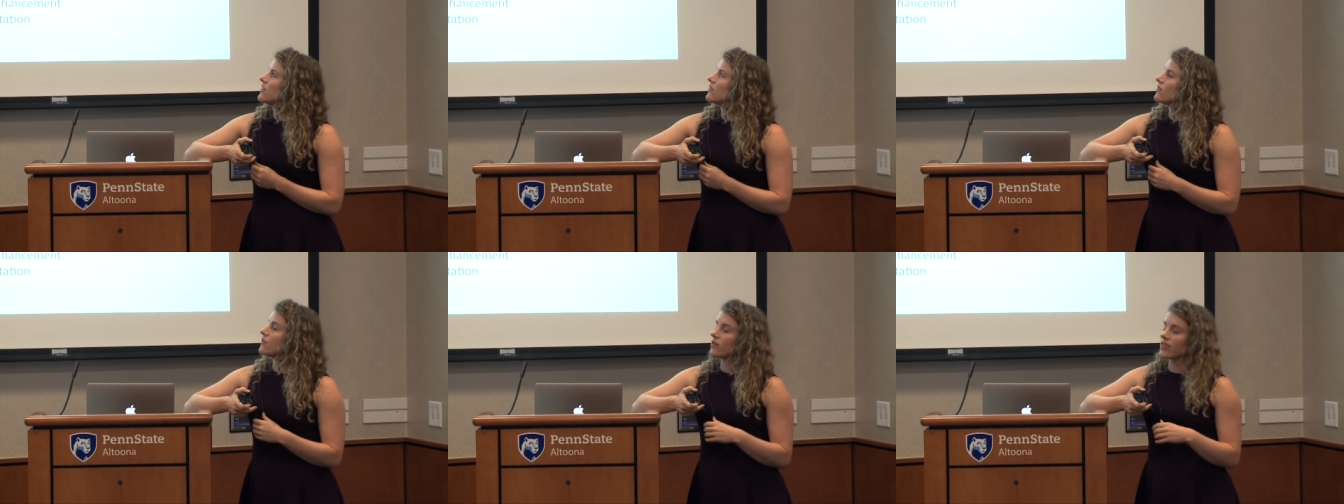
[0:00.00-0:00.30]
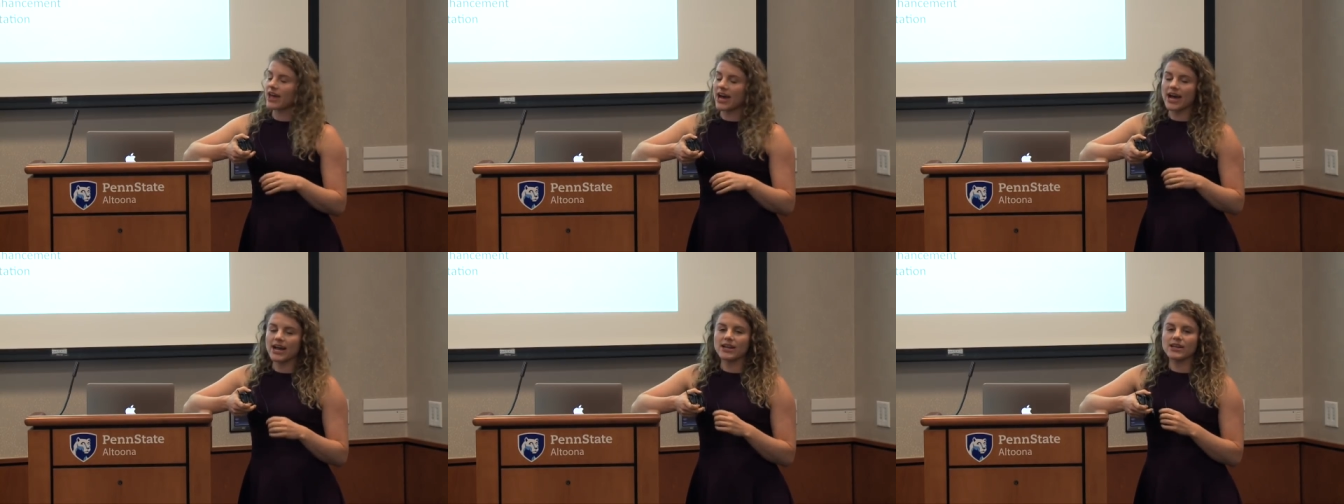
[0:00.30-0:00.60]
For
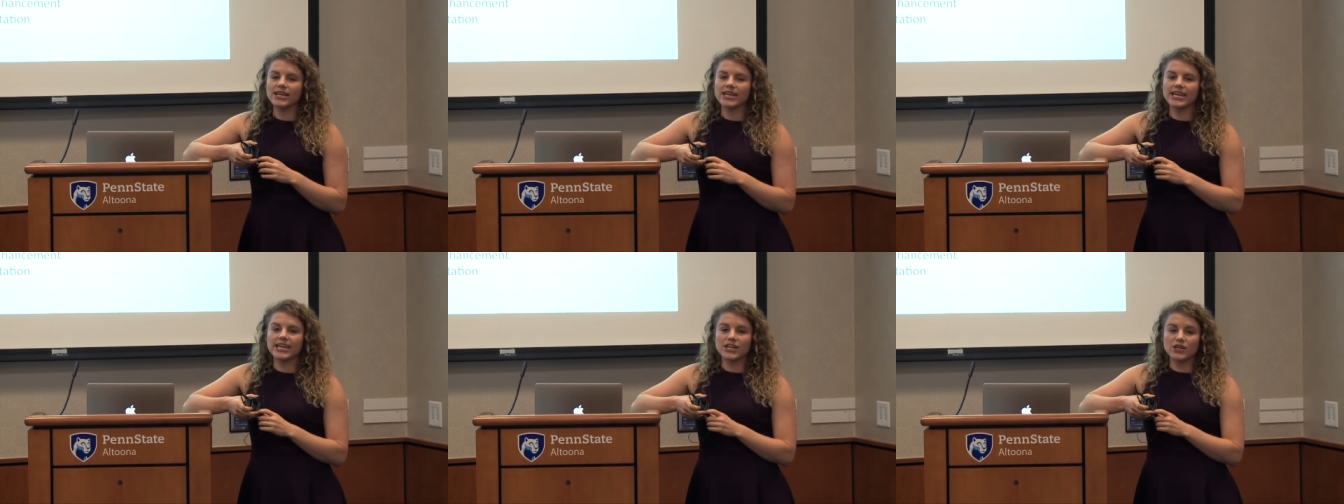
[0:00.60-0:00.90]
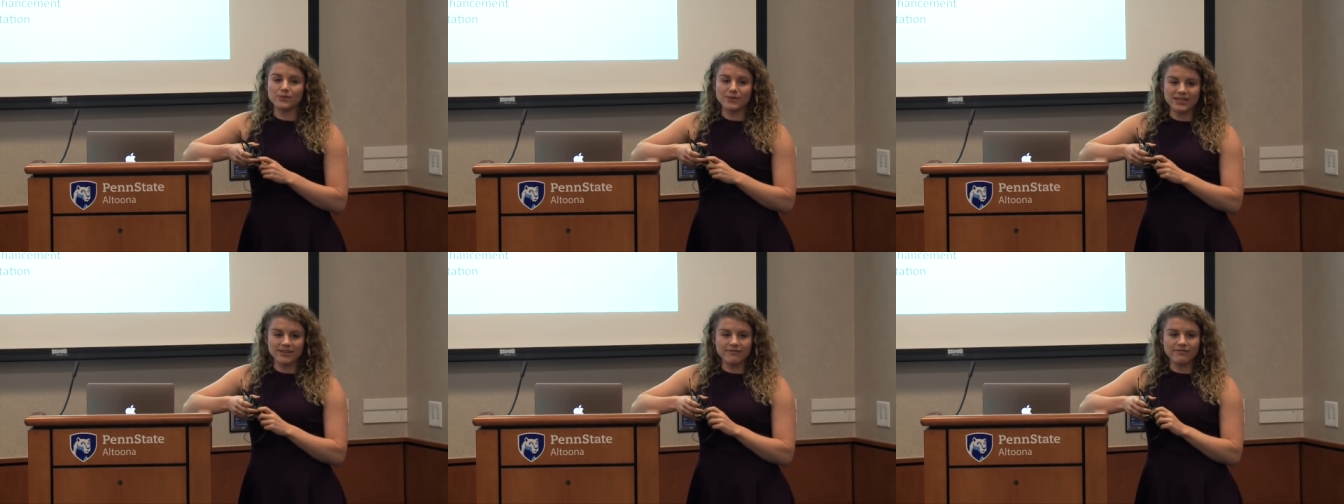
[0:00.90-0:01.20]
that,
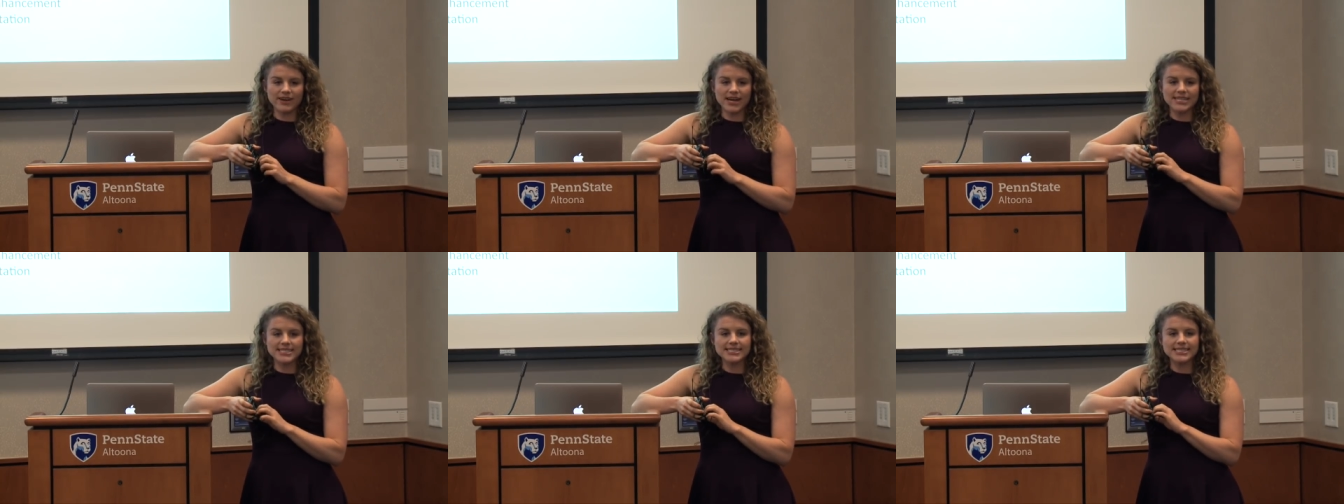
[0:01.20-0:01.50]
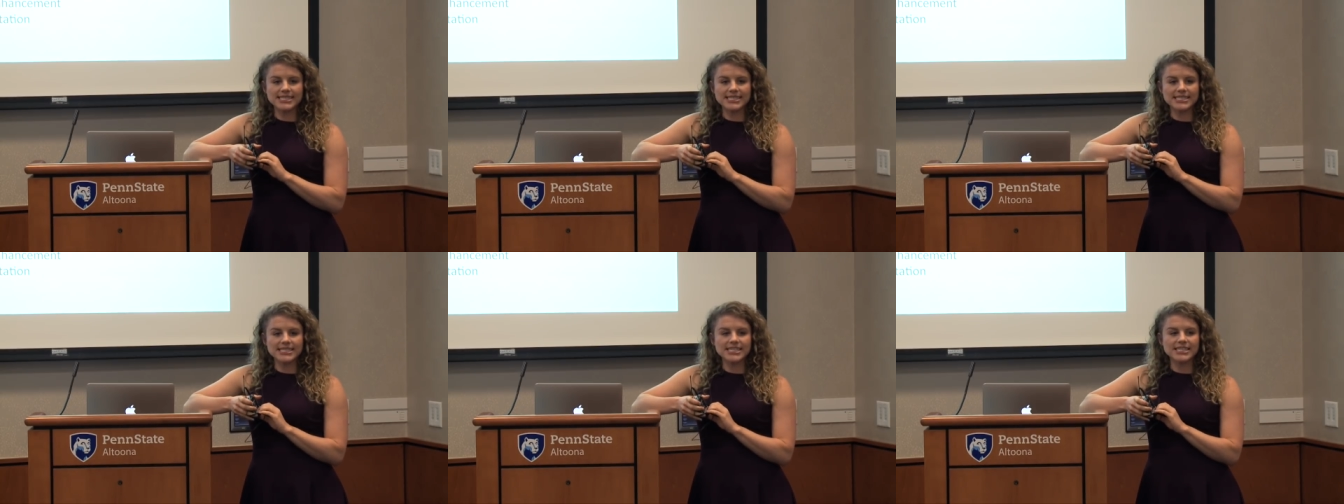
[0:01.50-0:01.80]
intermittent
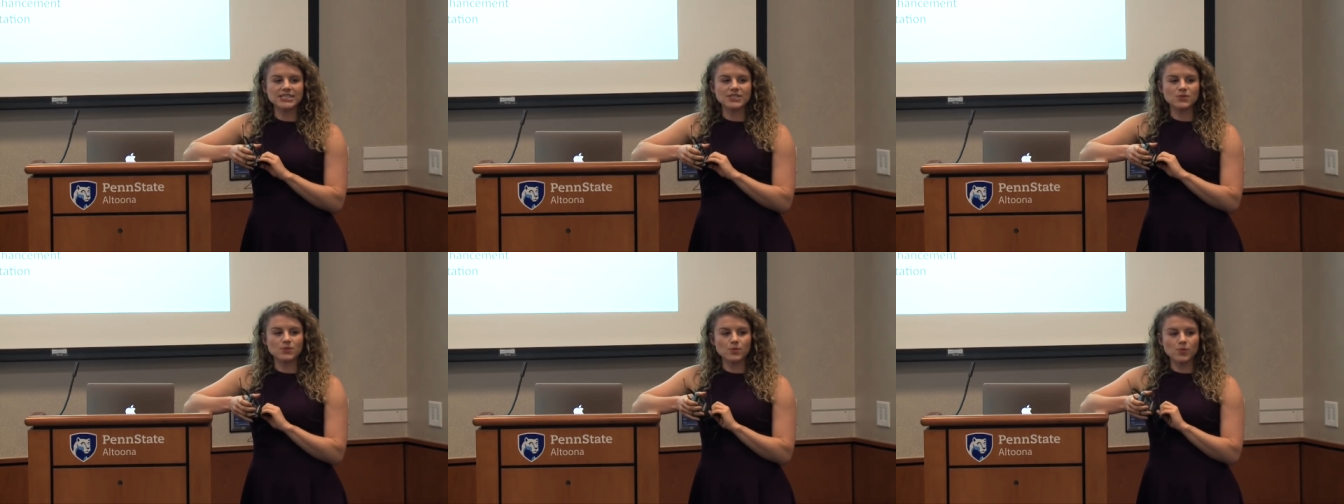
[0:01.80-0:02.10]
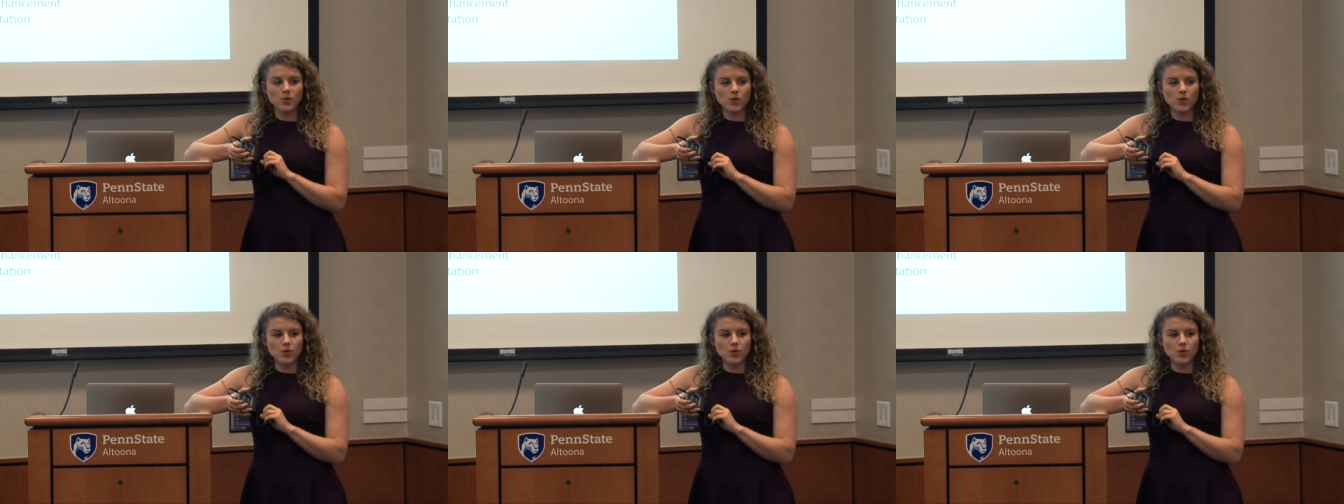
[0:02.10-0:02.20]
fasting is